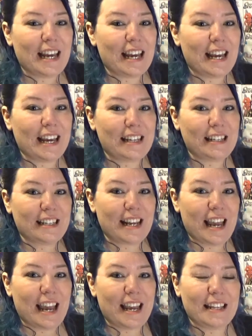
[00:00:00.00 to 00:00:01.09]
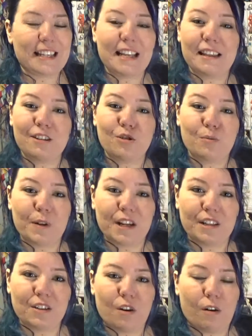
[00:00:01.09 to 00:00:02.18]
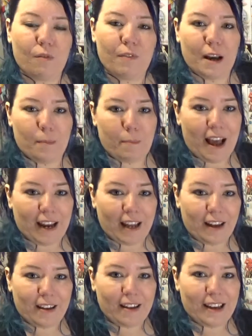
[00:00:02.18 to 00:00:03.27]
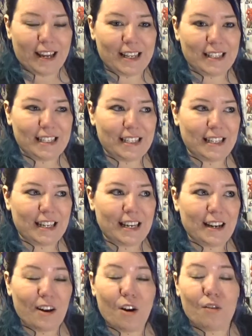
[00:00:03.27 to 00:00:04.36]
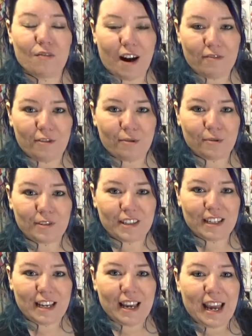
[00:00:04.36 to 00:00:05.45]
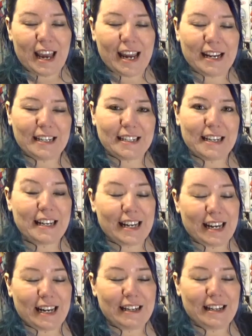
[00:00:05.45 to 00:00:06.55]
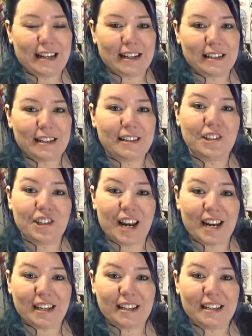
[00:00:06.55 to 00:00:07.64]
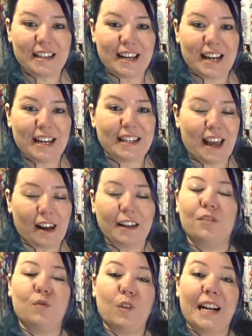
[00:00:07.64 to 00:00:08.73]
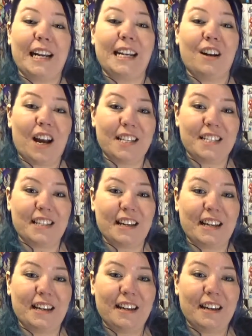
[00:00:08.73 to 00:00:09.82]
It has a little bit of a pucker, it's got ruffles, and again it is shaded and coloured really nicely.